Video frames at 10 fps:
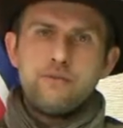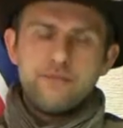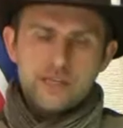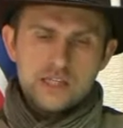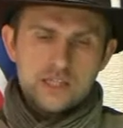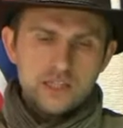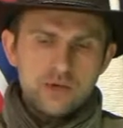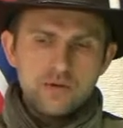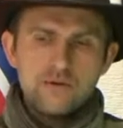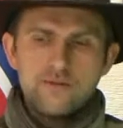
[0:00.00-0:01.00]
These
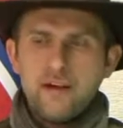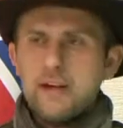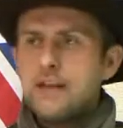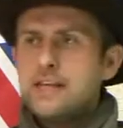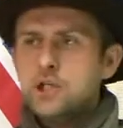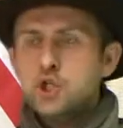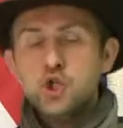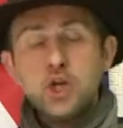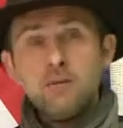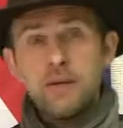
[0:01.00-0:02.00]
students find it
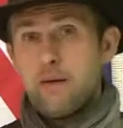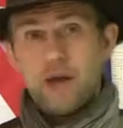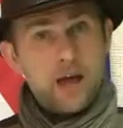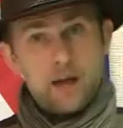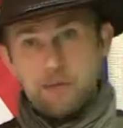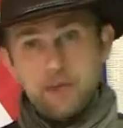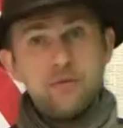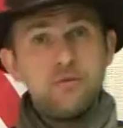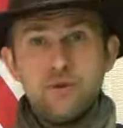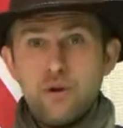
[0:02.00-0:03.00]
extremely, I believe
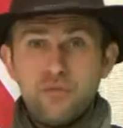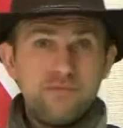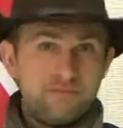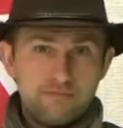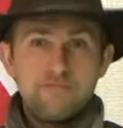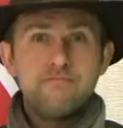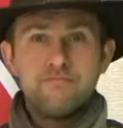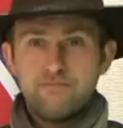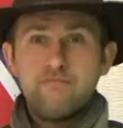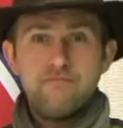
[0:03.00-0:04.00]
you know
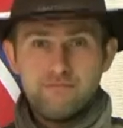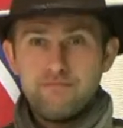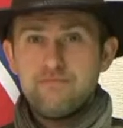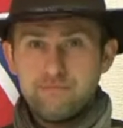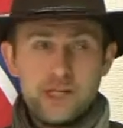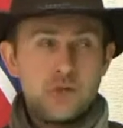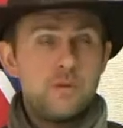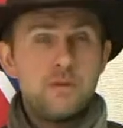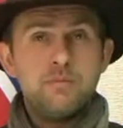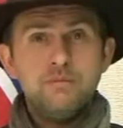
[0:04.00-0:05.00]
such
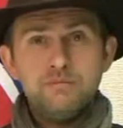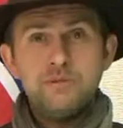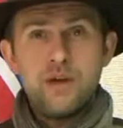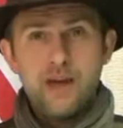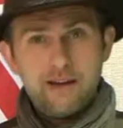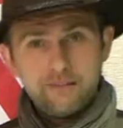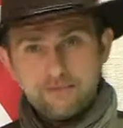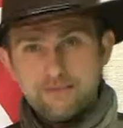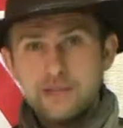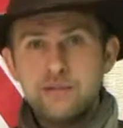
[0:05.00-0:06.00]
people, you
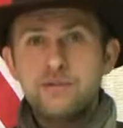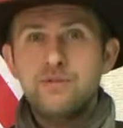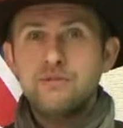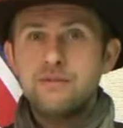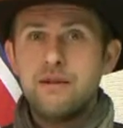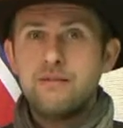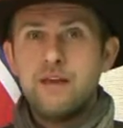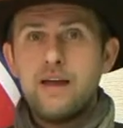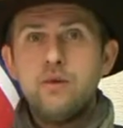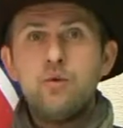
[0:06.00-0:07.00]
have some students like
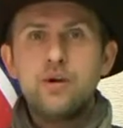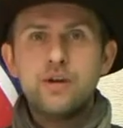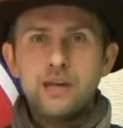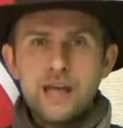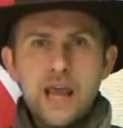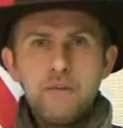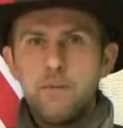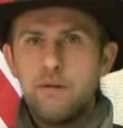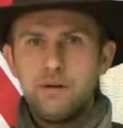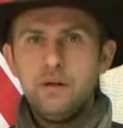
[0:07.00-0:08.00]
that who are
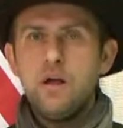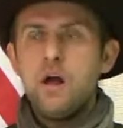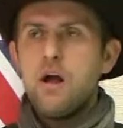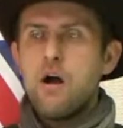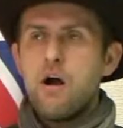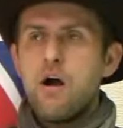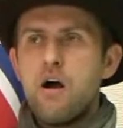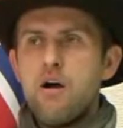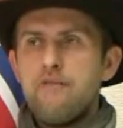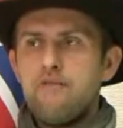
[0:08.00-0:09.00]
incapable
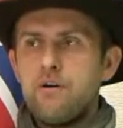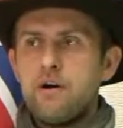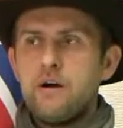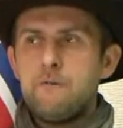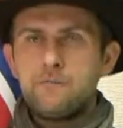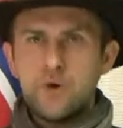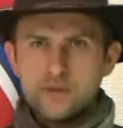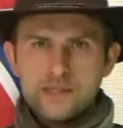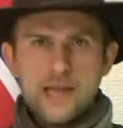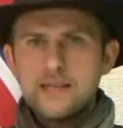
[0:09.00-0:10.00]
of
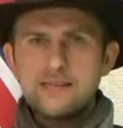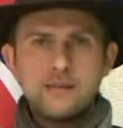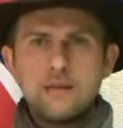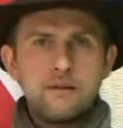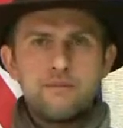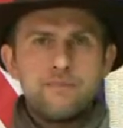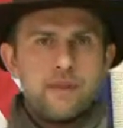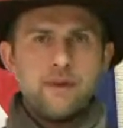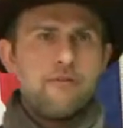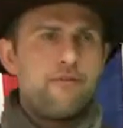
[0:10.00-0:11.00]
processing
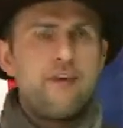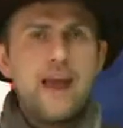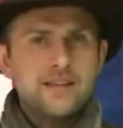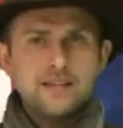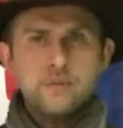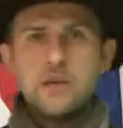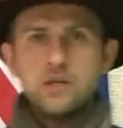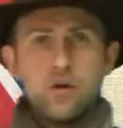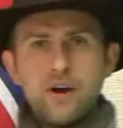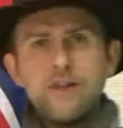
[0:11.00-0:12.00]
fast
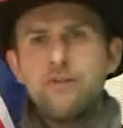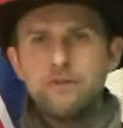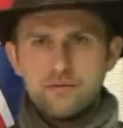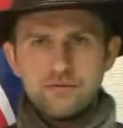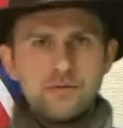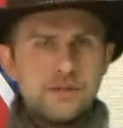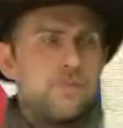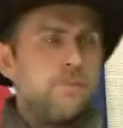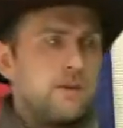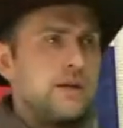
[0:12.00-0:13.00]
speech, or even
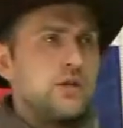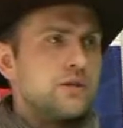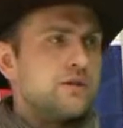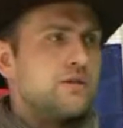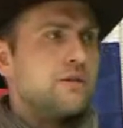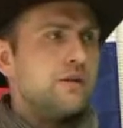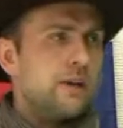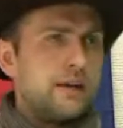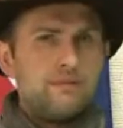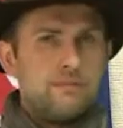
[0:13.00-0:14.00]
speeches
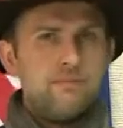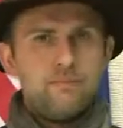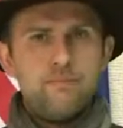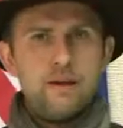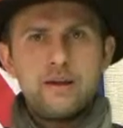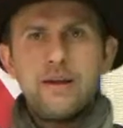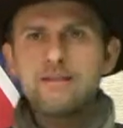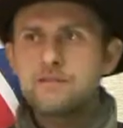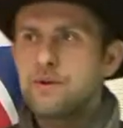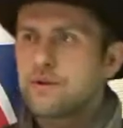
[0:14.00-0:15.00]
like by
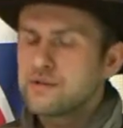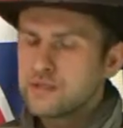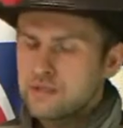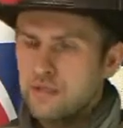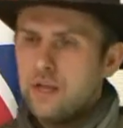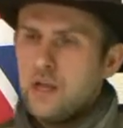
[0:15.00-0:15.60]
native speakers,